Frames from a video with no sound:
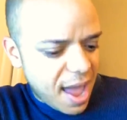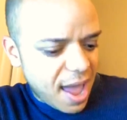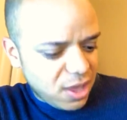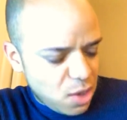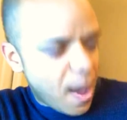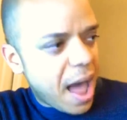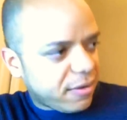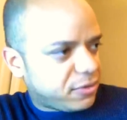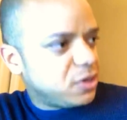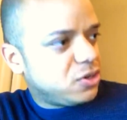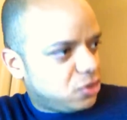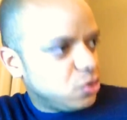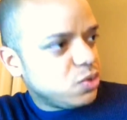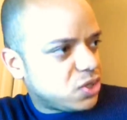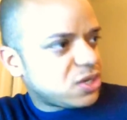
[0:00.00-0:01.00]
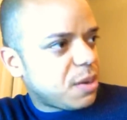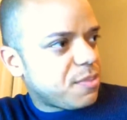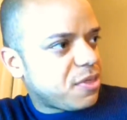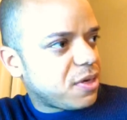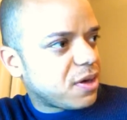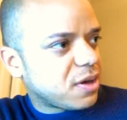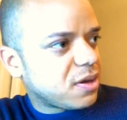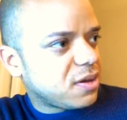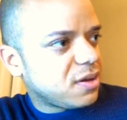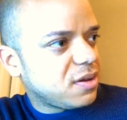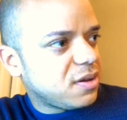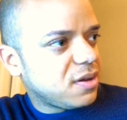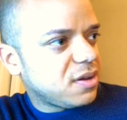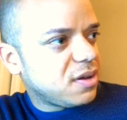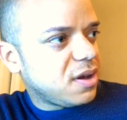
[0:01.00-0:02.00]
You have to do something.
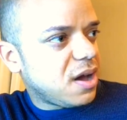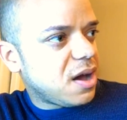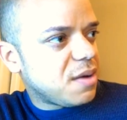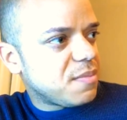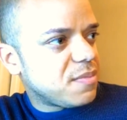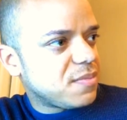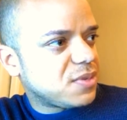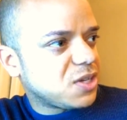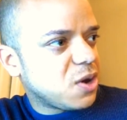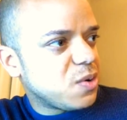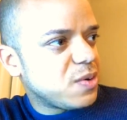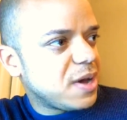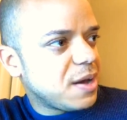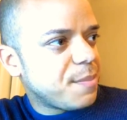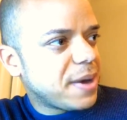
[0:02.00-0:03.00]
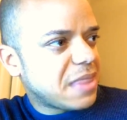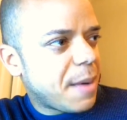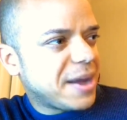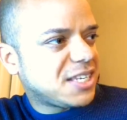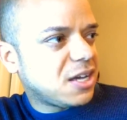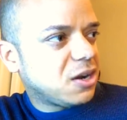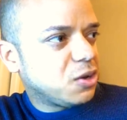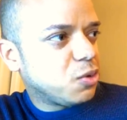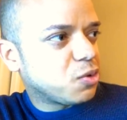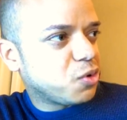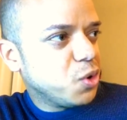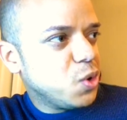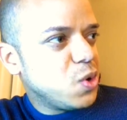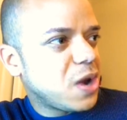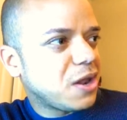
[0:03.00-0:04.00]
So that might sound a little
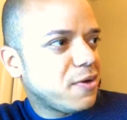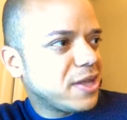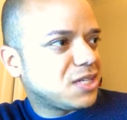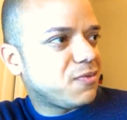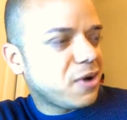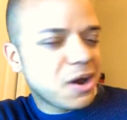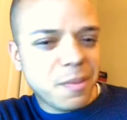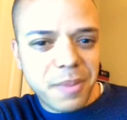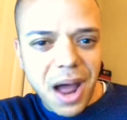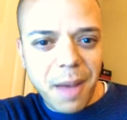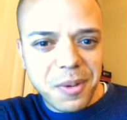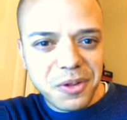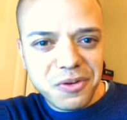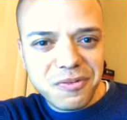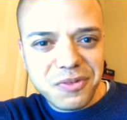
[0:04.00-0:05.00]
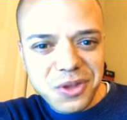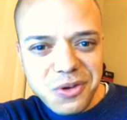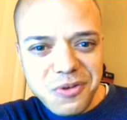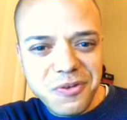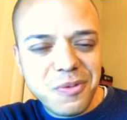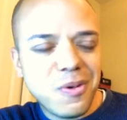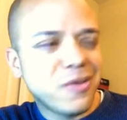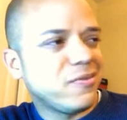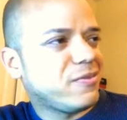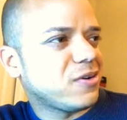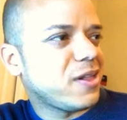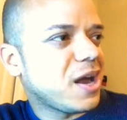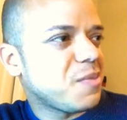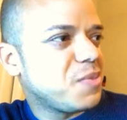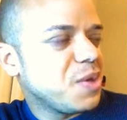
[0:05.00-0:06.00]
crude. I know that's a very unpopular view for a
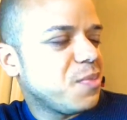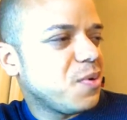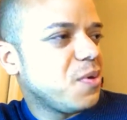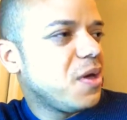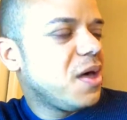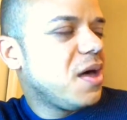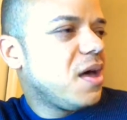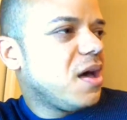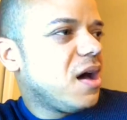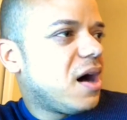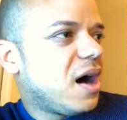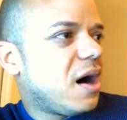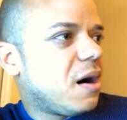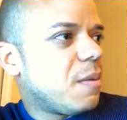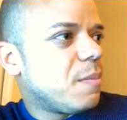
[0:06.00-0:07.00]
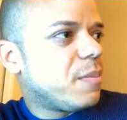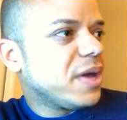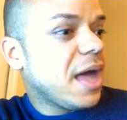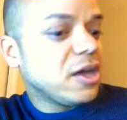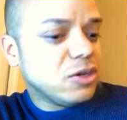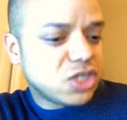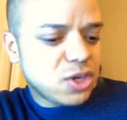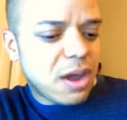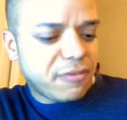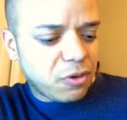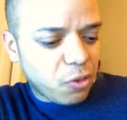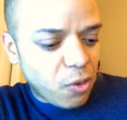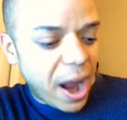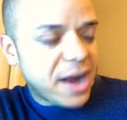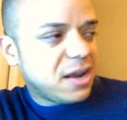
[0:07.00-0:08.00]
lot of people. But yeah, you still have to
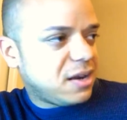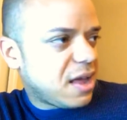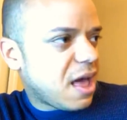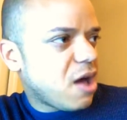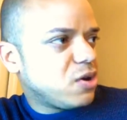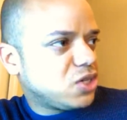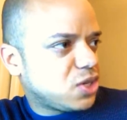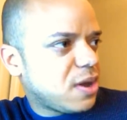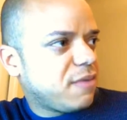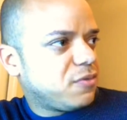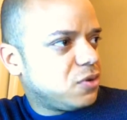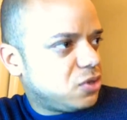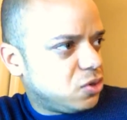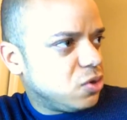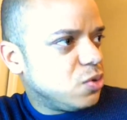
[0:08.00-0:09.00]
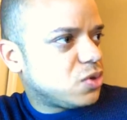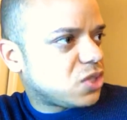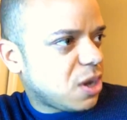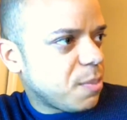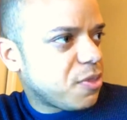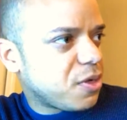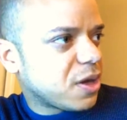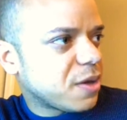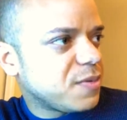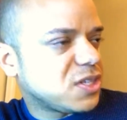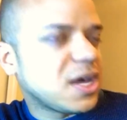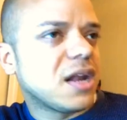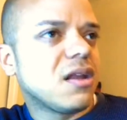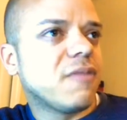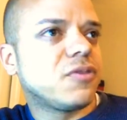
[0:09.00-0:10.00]
write it down. You still have to do something. It's
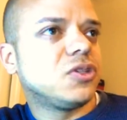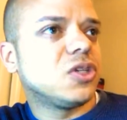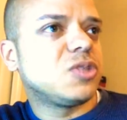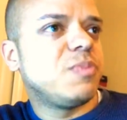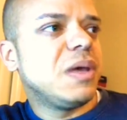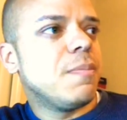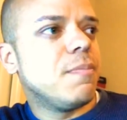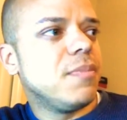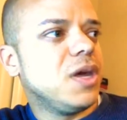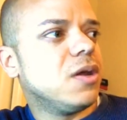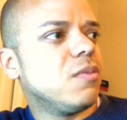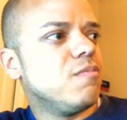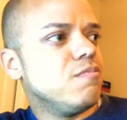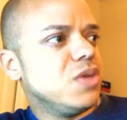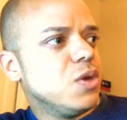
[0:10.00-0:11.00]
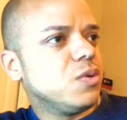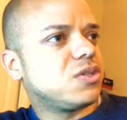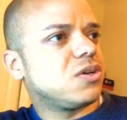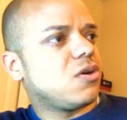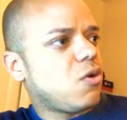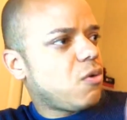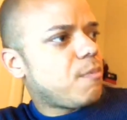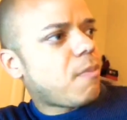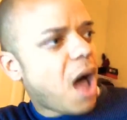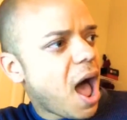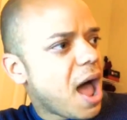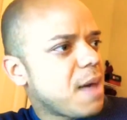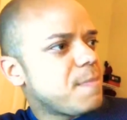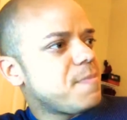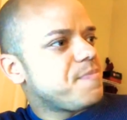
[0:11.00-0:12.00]
not enough to just be, mute or
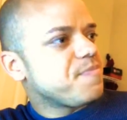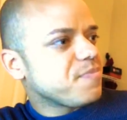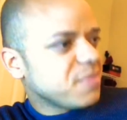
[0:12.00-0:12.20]
mime,